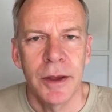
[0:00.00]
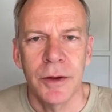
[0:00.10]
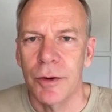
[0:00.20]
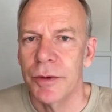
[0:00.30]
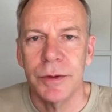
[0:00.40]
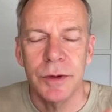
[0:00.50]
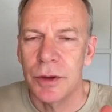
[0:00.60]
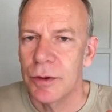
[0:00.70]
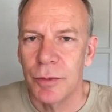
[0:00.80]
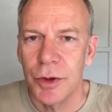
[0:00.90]
Not,
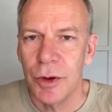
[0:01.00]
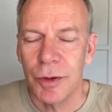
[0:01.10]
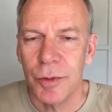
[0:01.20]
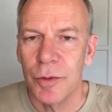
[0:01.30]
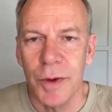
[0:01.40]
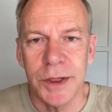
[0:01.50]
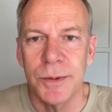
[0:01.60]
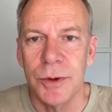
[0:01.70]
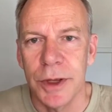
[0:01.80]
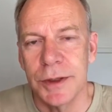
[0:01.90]
when you go through
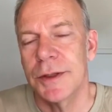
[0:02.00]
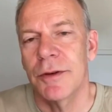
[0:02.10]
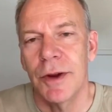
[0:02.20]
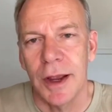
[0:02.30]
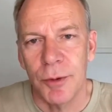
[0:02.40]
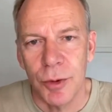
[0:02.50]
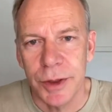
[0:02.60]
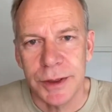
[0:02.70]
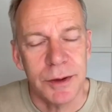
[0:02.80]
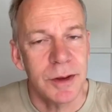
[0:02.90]
Facebook, Instagram, all
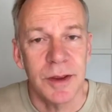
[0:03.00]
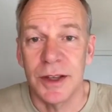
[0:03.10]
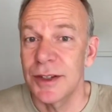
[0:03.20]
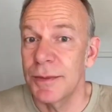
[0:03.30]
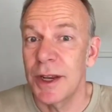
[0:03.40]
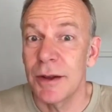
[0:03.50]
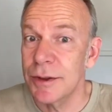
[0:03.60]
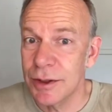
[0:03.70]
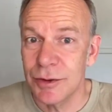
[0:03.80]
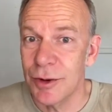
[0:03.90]
these other things, somebody
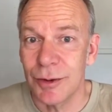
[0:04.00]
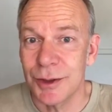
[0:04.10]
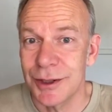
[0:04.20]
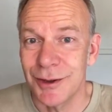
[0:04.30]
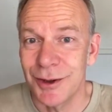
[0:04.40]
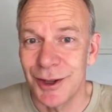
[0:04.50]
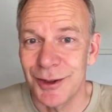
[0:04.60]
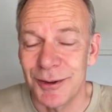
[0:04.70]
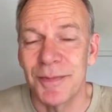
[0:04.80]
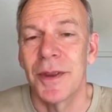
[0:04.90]
else controls it, not
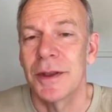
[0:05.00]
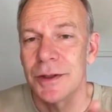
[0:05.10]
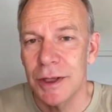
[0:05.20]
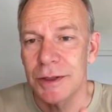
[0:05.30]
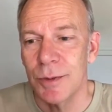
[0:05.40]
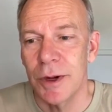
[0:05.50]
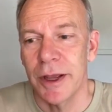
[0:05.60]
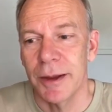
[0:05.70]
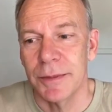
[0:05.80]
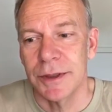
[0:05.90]
you. So that's
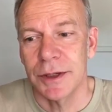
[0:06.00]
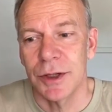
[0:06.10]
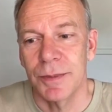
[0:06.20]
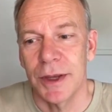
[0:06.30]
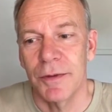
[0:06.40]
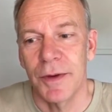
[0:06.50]
why I'm such a big